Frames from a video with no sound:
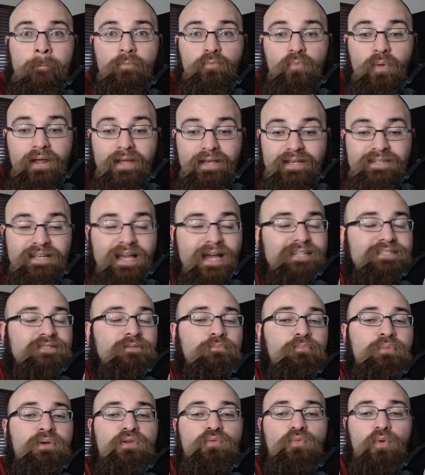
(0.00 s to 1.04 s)
Right? He
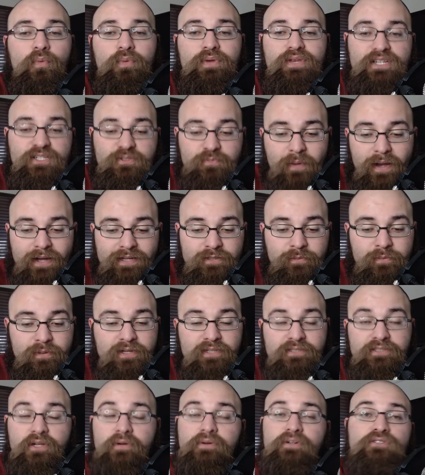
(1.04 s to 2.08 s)
hasn't been what we expected
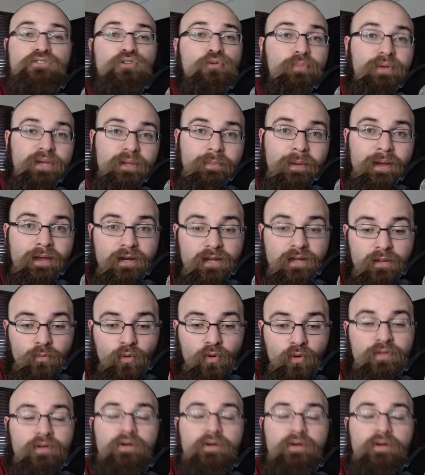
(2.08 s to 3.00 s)
because there is no Big Ben anymore.